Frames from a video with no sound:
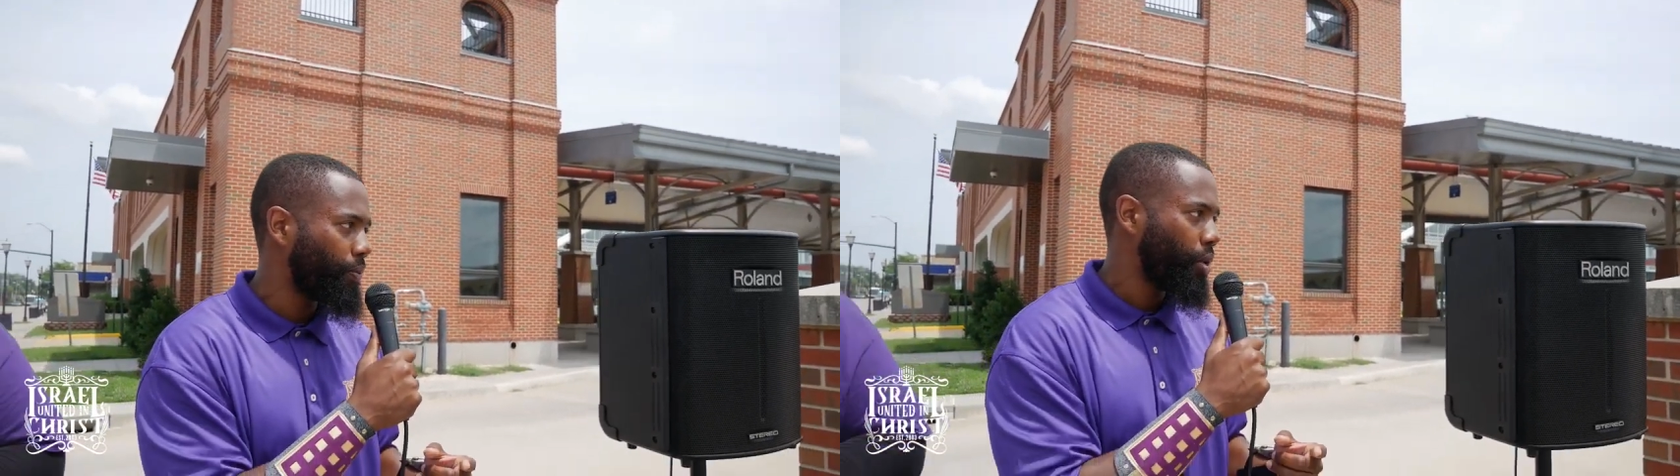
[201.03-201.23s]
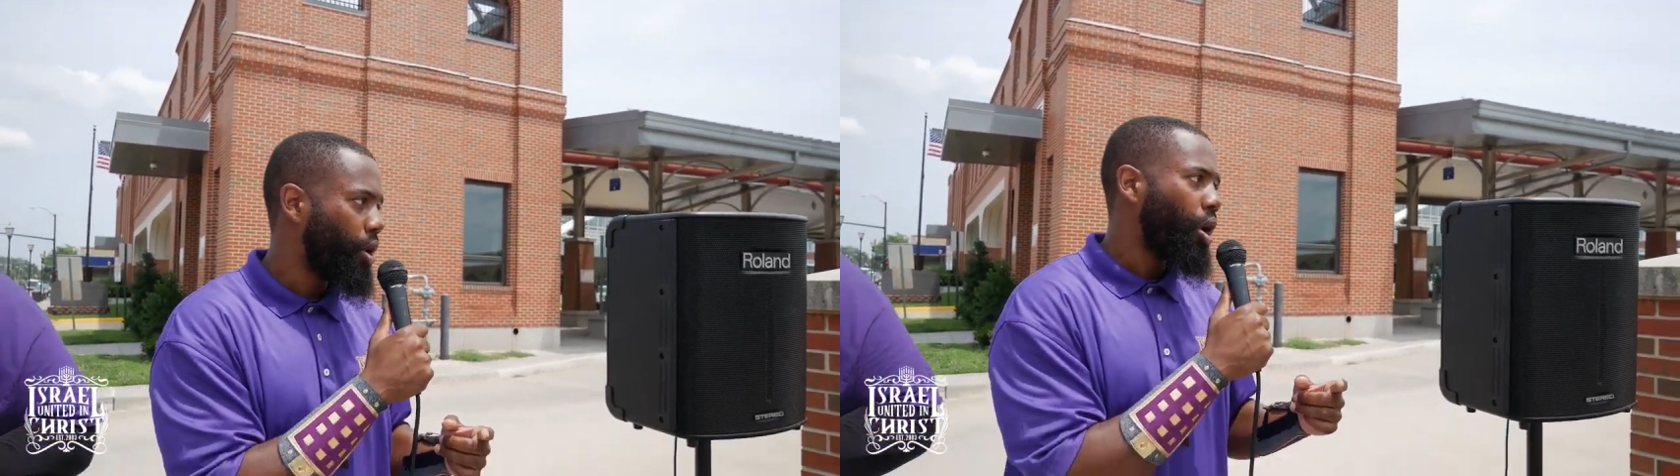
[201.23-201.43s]

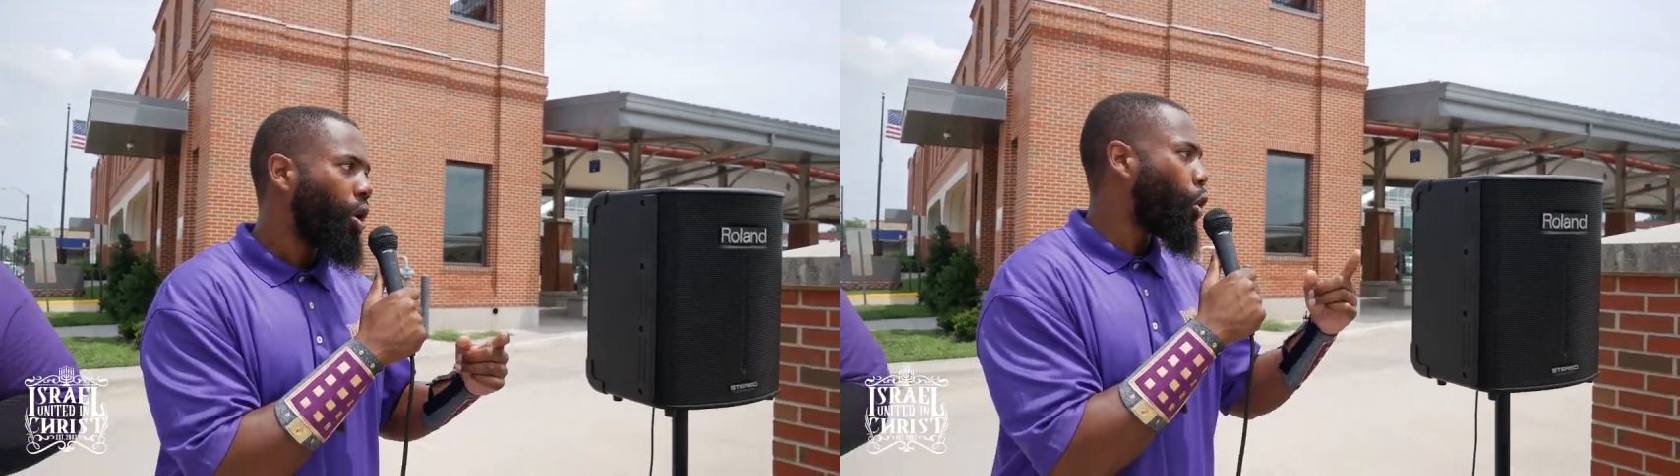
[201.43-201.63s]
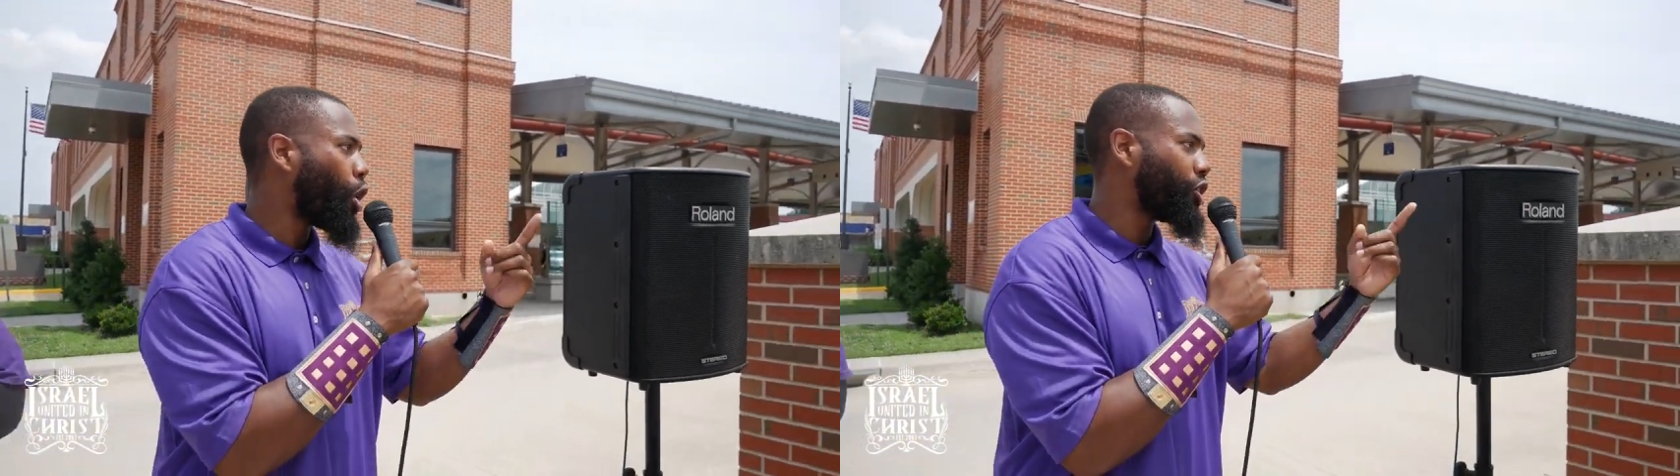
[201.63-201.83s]
right.
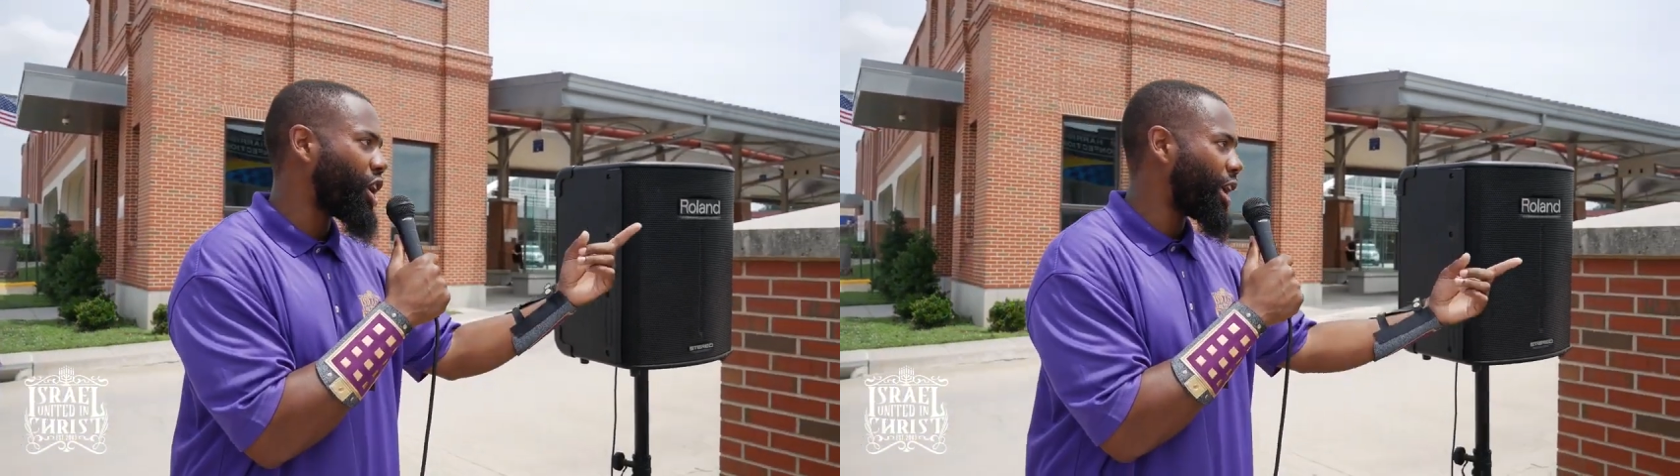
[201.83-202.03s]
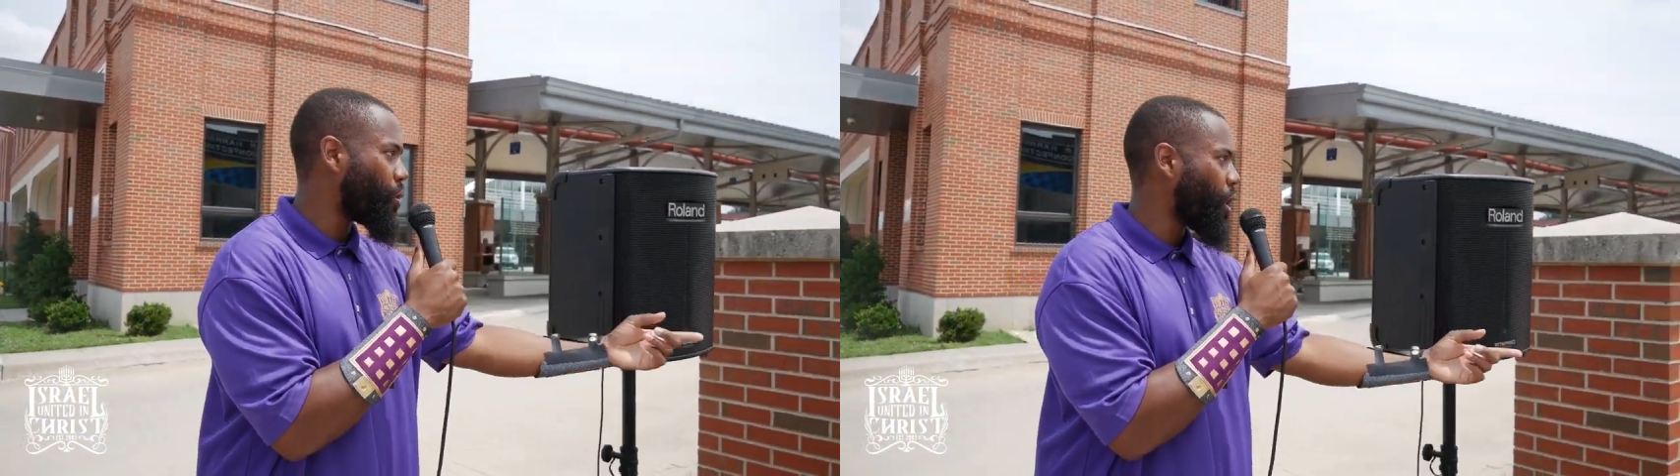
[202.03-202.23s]
or
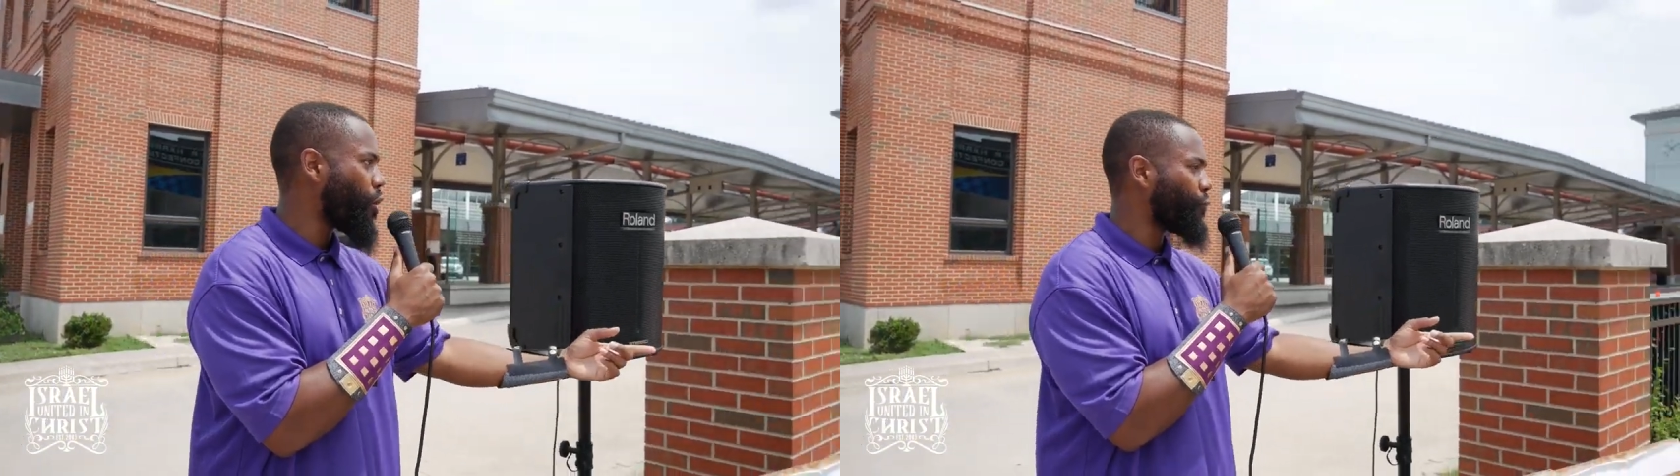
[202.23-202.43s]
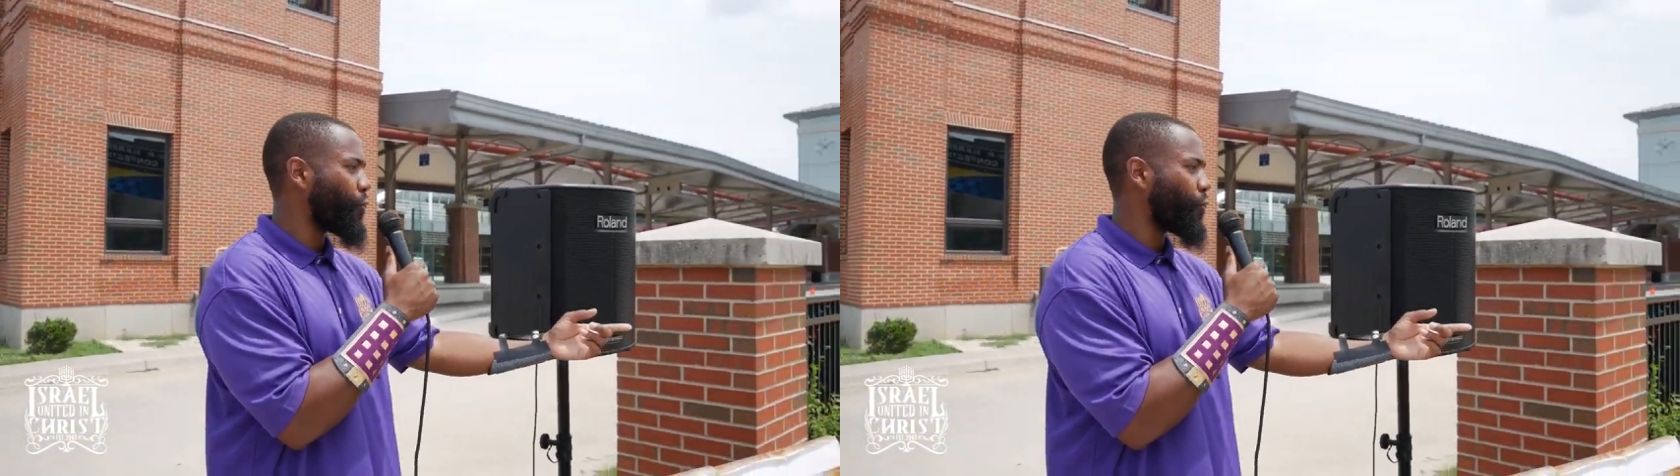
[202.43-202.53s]
January